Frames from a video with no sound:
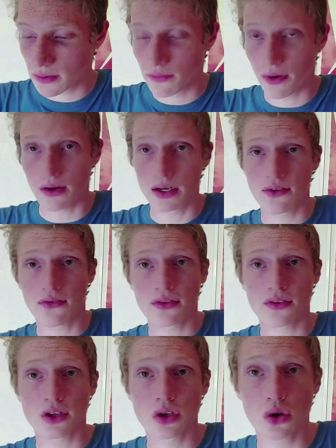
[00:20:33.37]
very
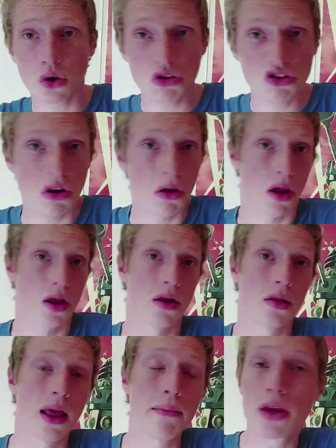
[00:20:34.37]
different to yours,
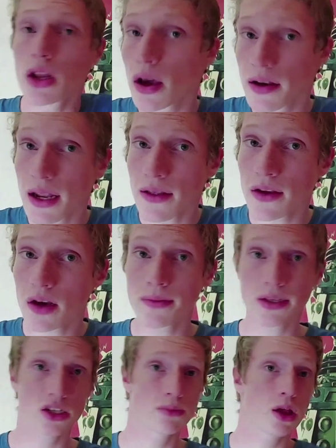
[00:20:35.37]
let me know down in the
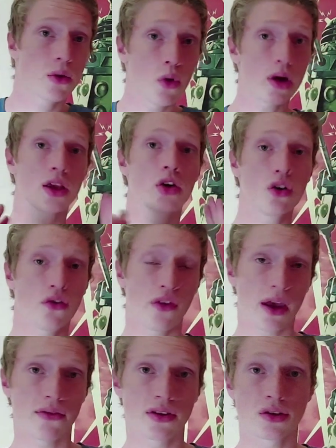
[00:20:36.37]
comment section below. What are your
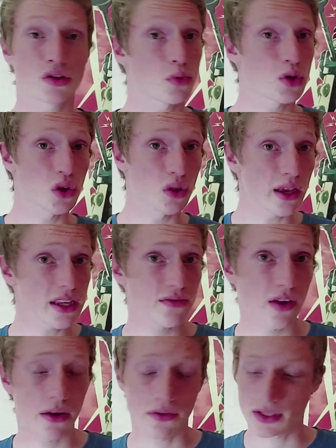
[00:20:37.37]
favourite series? What are your least
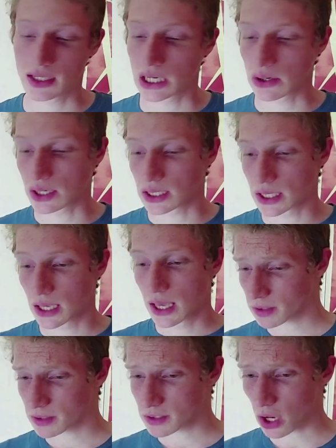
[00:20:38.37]
favourite series?
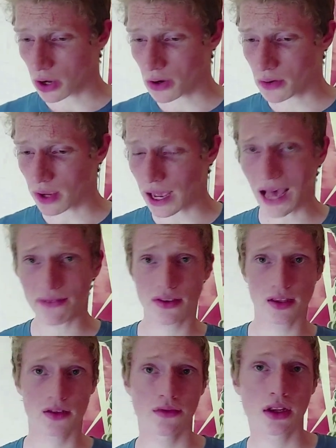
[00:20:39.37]
So after
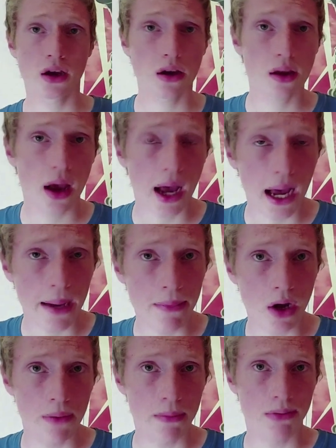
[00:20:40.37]
this video, um,
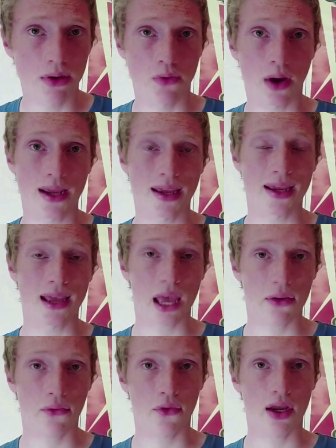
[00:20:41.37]
I'm going to be ranking
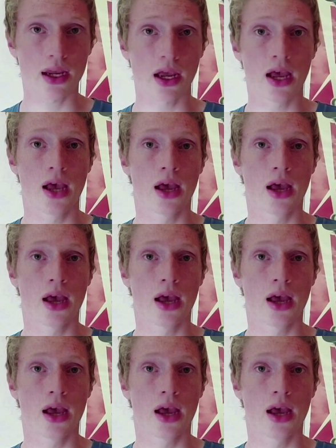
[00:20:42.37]
every